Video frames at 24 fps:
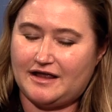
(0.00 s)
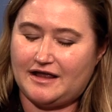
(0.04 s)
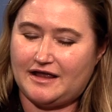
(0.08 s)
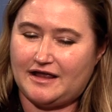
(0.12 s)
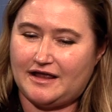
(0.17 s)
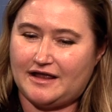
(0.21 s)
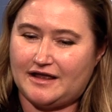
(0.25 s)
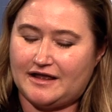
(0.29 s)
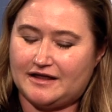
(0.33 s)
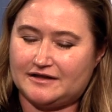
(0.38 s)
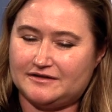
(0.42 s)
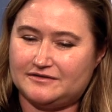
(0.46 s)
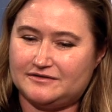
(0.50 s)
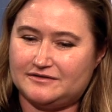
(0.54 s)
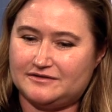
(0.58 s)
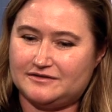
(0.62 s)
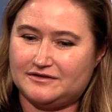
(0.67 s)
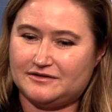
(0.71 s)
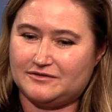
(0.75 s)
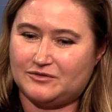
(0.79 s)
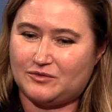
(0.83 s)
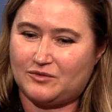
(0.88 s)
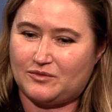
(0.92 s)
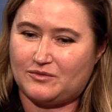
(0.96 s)
and,
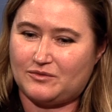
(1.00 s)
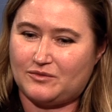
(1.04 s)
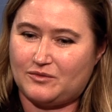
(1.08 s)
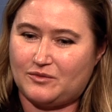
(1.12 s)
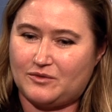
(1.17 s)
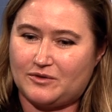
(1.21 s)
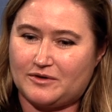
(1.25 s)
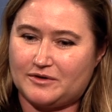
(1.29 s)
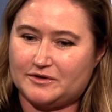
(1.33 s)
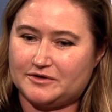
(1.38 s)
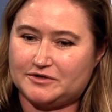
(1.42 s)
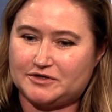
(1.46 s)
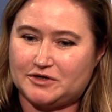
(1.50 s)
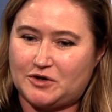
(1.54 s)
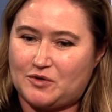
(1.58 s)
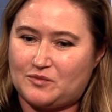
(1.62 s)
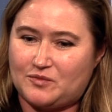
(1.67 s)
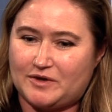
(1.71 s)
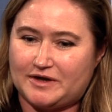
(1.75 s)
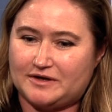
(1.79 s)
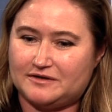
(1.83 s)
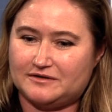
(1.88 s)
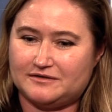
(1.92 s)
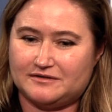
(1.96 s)
or, you know,
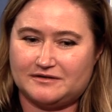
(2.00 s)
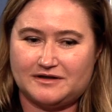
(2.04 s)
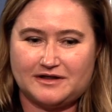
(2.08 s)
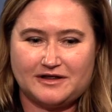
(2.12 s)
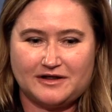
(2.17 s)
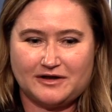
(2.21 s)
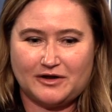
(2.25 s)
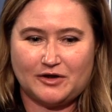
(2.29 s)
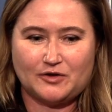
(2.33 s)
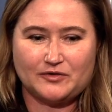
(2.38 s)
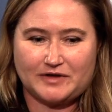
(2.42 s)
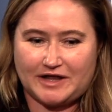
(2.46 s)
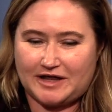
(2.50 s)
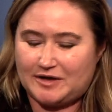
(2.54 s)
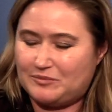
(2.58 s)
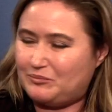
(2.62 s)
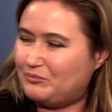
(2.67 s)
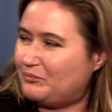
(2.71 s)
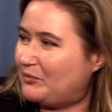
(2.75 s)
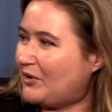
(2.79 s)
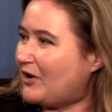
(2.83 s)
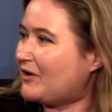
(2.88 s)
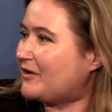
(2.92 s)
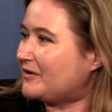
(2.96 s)
when, okay,
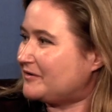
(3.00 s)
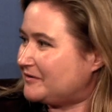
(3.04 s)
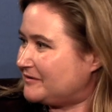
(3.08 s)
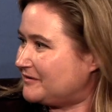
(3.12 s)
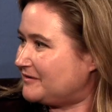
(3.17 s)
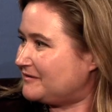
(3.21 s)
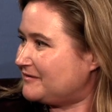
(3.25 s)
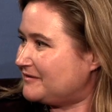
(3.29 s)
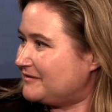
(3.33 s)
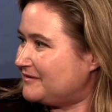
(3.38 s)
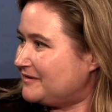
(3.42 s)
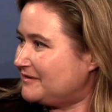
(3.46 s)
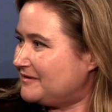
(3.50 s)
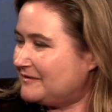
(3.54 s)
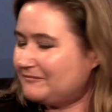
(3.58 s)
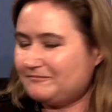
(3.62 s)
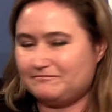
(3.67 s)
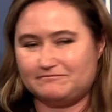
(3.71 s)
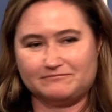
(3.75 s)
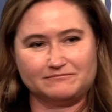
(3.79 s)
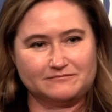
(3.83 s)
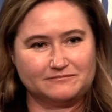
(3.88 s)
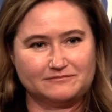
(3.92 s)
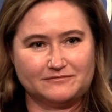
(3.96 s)
BART,
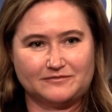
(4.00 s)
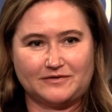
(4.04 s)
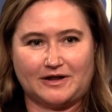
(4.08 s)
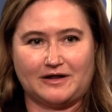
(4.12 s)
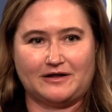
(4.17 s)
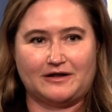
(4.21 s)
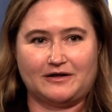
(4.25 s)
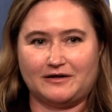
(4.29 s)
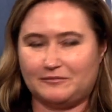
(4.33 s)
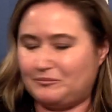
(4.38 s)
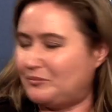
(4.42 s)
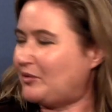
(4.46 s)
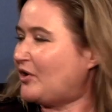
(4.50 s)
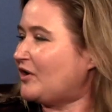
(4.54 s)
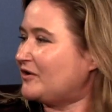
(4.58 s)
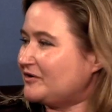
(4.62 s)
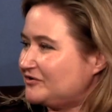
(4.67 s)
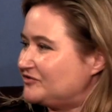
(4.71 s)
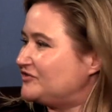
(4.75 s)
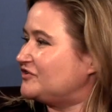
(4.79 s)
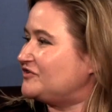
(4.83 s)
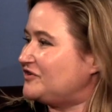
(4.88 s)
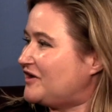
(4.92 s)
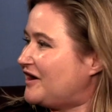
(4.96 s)
BART
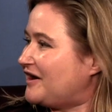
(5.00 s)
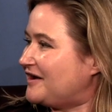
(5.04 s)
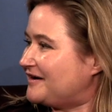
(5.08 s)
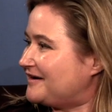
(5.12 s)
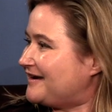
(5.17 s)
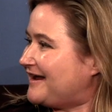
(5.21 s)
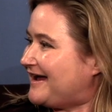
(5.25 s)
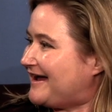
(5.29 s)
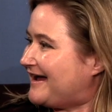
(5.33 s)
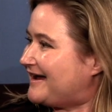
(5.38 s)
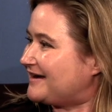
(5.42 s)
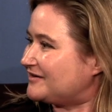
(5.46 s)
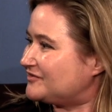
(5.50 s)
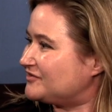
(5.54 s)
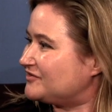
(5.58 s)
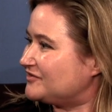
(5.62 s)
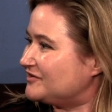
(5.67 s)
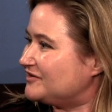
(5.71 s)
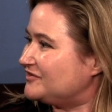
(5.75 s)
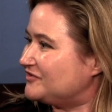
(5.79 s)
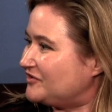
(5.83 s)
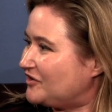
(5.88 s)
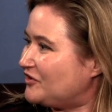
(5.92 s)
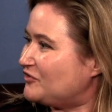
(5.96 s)
did not act
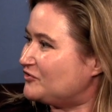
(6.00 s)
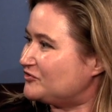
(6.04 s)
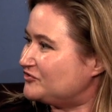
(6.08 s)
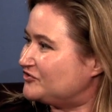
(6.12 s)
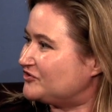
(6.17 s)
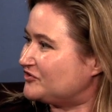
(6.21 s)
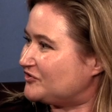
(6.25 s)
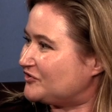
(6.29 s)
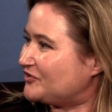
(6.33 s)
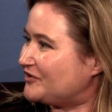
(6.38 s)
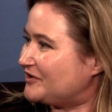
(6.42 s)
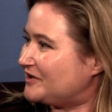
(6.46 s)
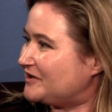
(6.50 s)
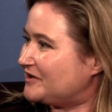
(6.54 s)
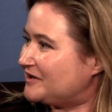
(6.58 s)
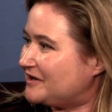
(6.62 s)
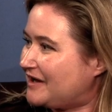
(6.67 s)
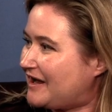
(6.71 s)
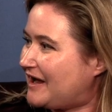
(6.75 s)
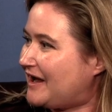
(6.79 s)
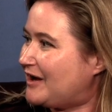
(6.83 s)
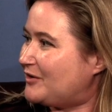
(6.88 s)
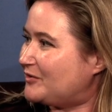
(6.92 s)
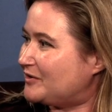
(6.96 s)
intelligently in
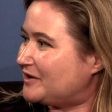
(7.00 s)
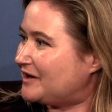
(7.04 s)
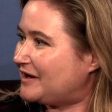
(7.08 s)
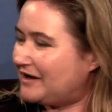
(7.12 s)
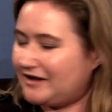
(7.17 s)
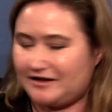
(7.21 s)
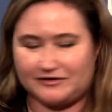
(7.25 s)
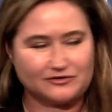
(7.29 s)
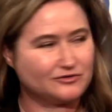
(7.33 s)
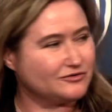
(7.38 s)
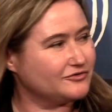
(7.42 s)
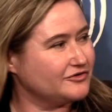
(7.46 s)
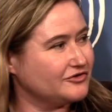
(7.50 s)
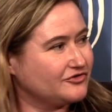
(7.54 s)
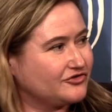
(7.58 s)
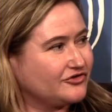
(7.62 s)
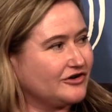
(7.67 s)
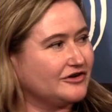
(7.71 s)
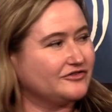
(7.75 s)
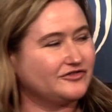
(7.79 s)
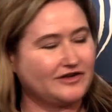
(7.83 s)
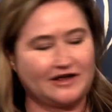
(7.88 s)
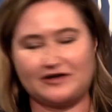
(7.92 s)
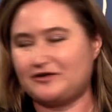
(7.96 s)
how it handled the
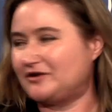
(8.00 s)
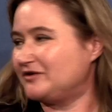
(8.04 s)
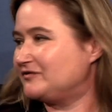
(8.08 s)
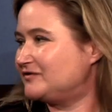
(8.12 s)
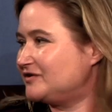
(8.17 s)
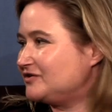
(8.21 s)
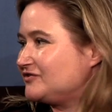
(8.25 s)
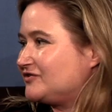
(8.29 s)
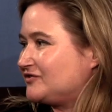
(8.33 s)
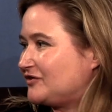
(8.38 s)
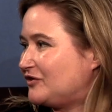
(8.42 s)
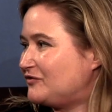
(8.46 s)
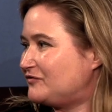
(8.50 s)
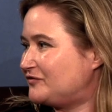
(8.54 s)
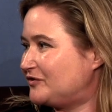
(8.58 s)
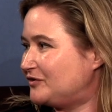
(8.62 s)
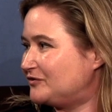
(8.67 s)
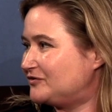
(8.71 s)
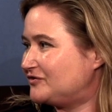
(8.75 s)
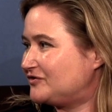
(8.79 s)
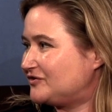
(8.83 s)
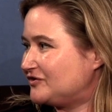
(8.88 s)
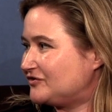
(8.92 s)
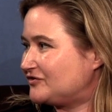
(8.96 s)
shutdown of its cell
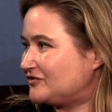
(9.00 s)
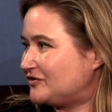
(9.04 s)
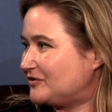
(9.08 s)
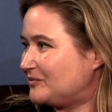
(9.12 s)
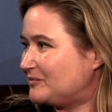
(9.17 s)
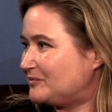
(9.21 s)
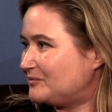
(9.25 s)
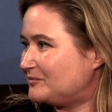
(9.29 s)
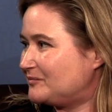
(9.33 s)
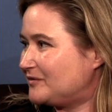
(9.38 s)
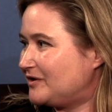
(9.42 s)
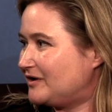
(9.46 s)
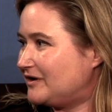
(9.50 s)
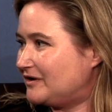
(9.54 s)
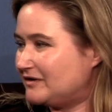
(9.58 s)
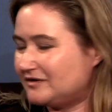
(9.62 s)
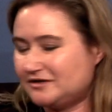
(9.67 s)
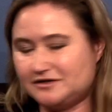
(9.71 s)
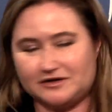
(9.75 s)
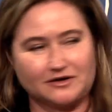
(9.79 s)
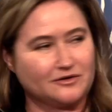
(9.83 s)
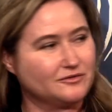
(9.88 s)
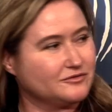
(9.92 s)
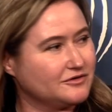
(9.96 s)
phone system, uh,
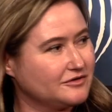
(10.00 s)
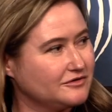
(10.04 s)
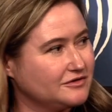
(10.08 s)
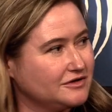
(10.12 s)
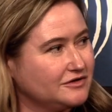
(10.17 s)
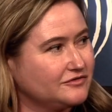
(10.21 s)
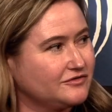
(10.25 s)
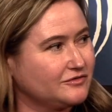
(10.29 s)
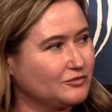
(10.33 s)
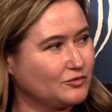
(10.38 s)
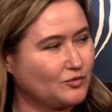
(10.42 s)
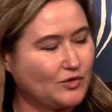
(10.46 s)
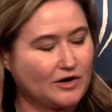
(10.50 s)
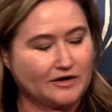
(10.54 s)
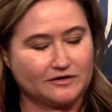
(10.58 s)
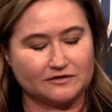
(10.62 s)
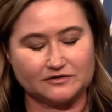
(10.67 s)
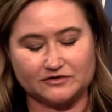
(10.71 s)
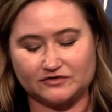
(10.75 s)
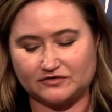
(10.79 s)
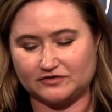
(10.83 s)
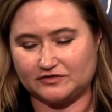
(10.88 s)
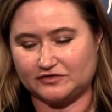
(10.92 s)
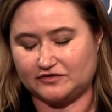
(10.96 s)
you know, the, its
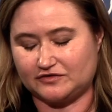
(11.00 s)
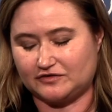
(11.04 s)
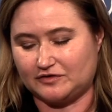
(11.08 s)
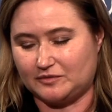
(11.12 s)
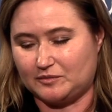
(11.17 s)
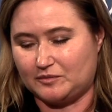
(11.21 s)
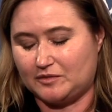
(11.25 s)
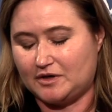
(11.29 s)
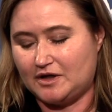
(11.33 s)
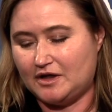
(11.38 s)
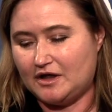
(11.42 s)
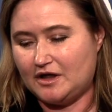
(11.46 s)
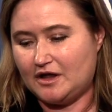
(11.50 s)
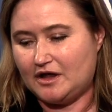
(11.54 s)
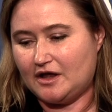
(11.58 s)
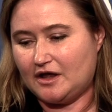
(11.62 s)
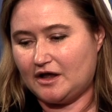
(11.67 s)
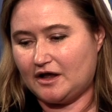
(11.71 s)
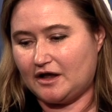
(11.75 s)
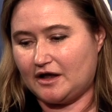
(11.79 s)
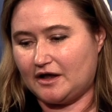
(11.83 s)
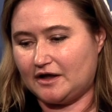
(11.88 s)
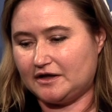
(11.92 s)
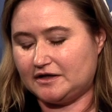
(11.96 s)
wireless system
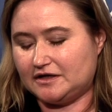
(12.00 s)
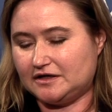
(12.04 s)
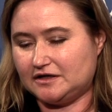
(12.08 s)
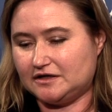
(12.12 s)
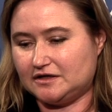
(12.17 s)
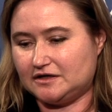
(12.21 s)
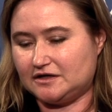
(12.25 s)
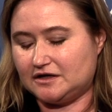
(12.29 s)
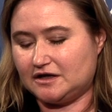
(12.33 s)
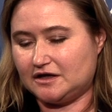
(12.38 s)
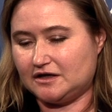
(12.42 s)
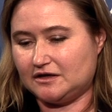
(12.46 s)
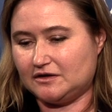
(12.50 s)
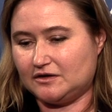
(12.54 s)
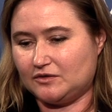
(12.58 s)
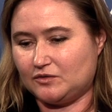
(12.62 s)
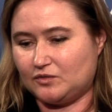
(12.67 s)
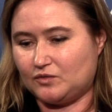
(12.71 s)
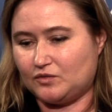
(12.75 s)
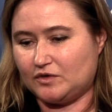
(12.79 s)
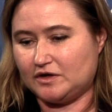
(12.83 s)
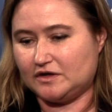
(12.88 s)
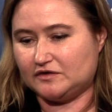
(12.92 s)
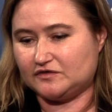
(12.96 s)
uh, in,
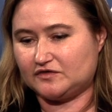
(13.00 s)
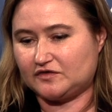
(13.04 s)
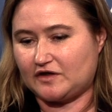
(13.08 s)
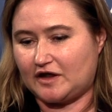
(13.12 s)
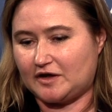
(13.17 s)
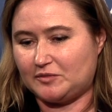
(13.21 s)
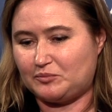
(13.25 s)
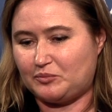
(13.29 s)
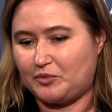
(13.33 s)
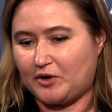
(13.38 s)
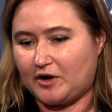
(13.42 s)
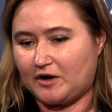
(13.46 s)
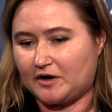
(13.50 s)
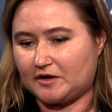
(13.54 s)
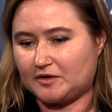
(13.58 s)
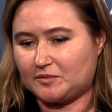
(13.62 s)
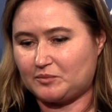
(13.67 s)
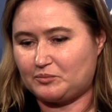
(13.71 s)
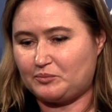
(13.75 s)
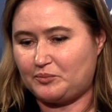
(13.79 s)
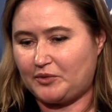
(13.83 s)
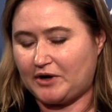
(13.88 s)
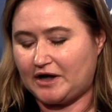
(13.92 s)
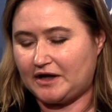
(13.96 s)
inside BART.
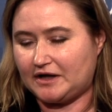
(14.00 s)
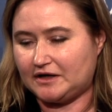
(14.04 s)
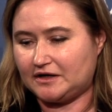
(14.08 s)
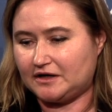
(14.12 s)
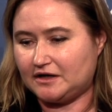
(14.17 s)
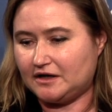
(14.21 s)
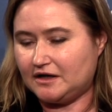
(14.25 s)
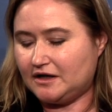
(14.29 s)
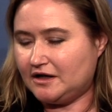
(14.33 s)
But